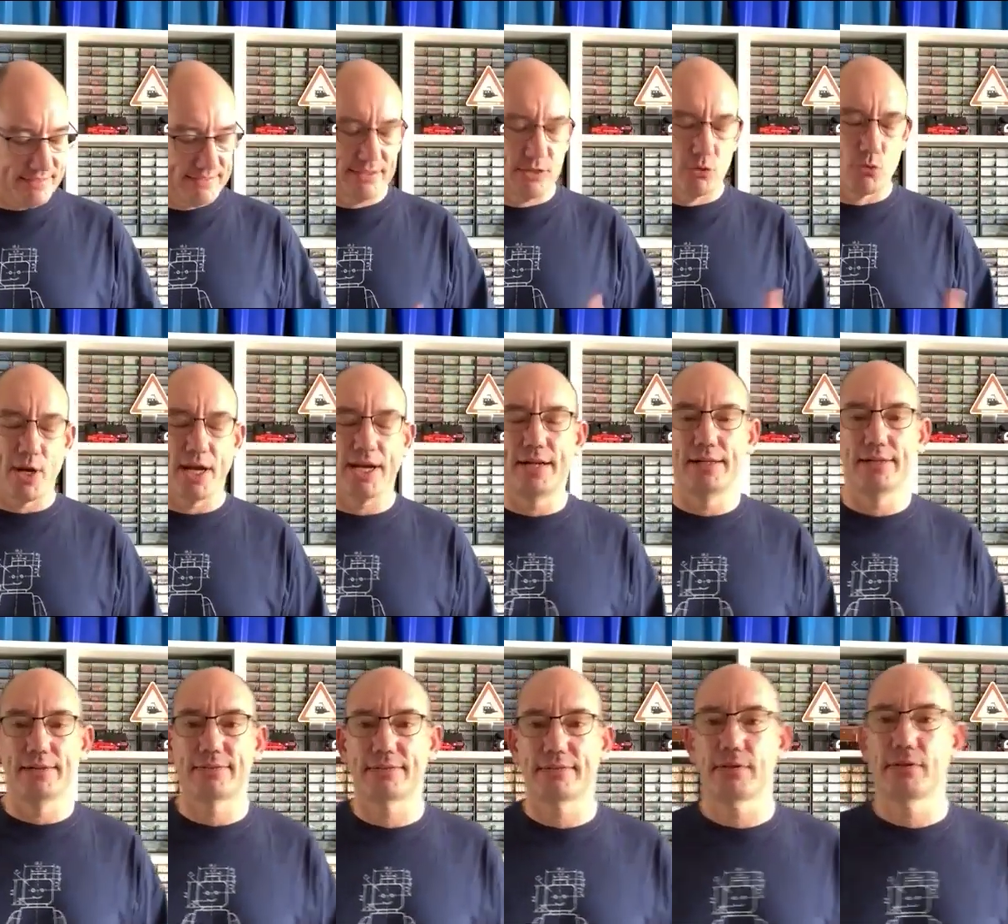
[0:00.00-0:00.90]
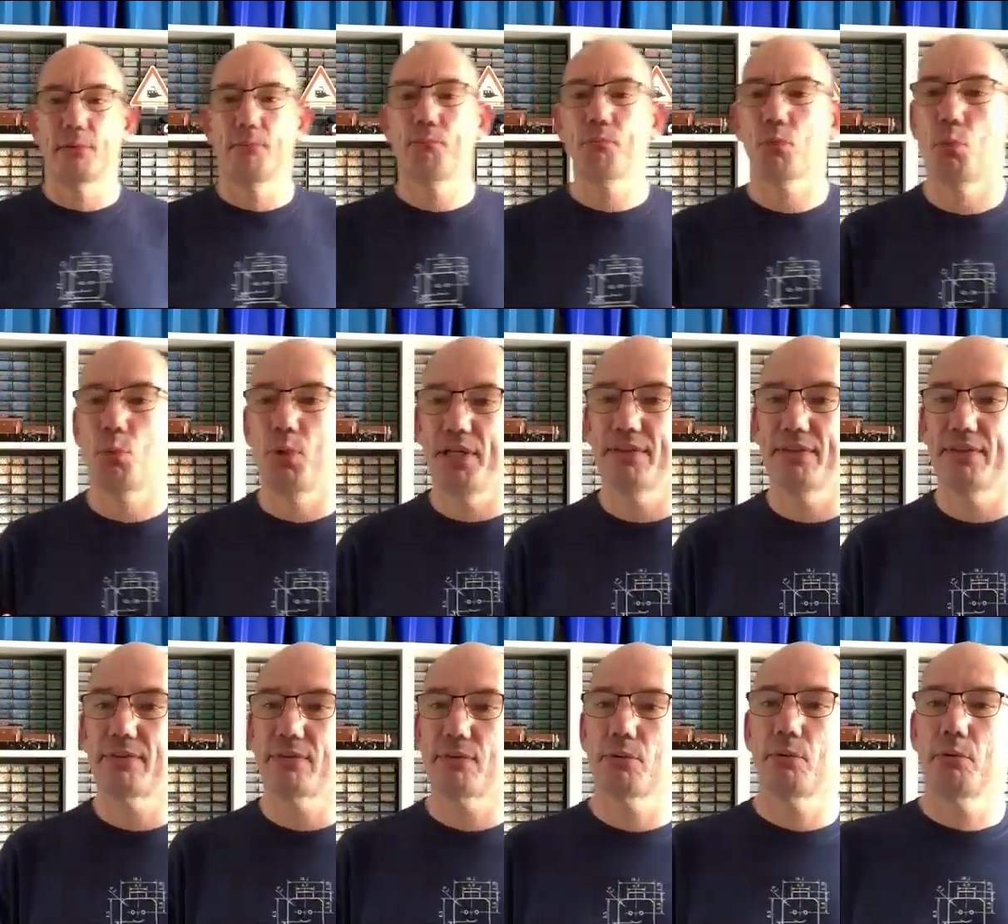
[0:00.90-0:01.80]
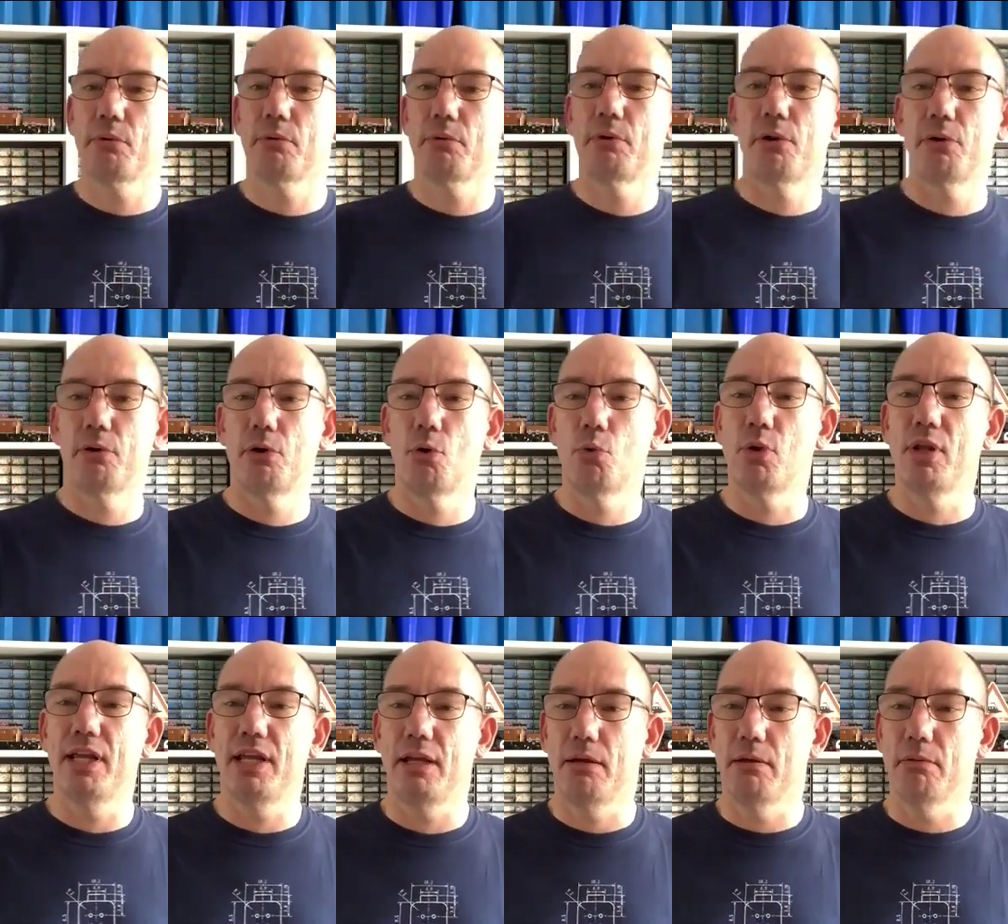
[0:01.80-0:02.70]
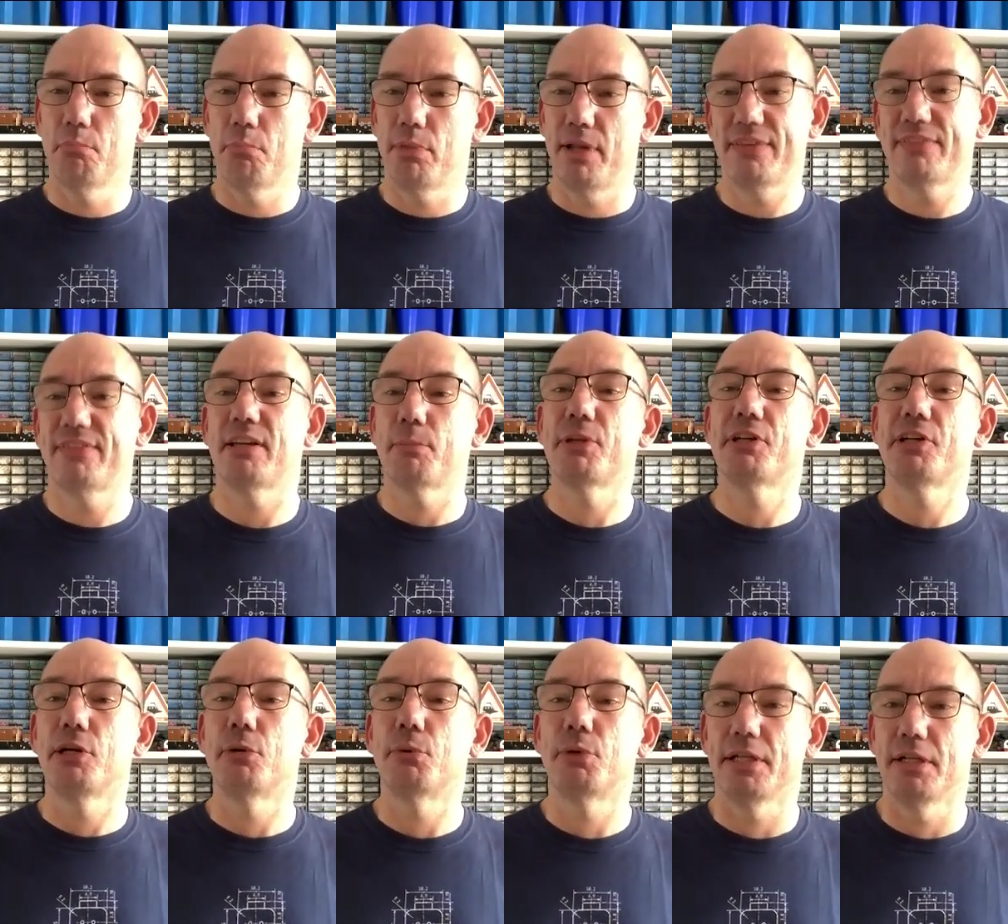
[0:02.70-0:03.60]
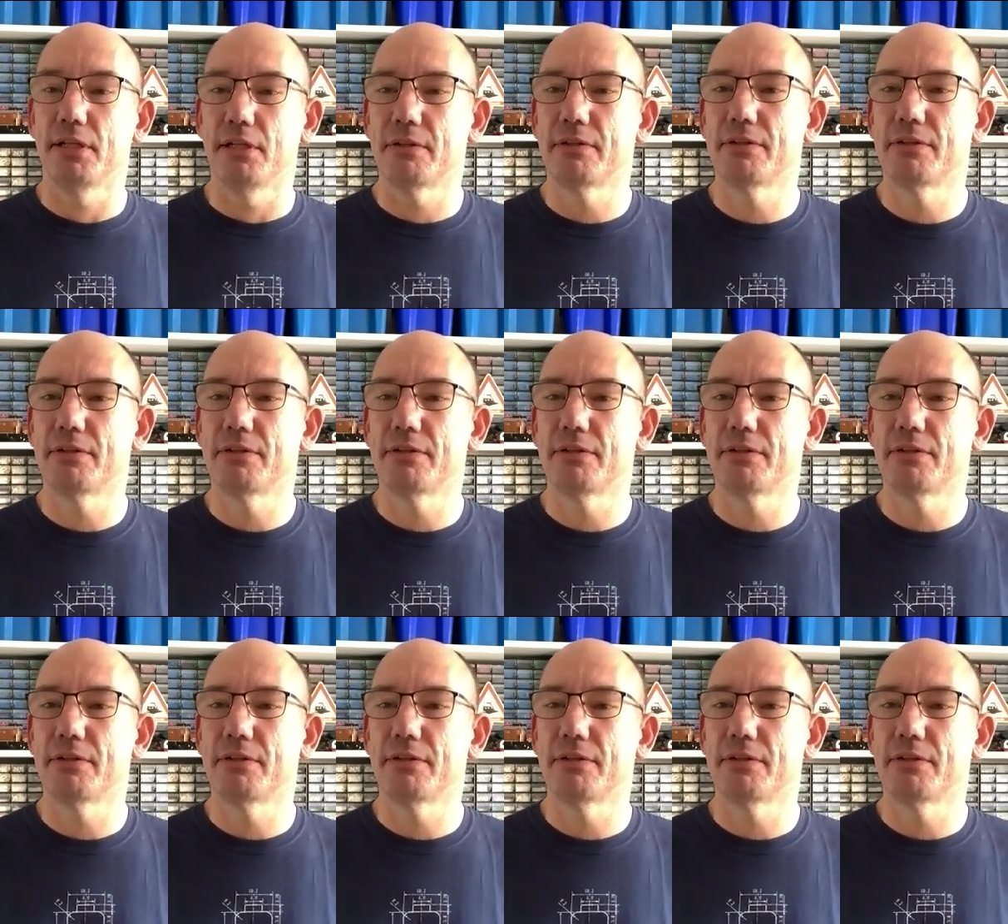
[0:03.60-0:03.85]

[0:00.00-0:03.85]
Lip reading: the rails with only plastic material.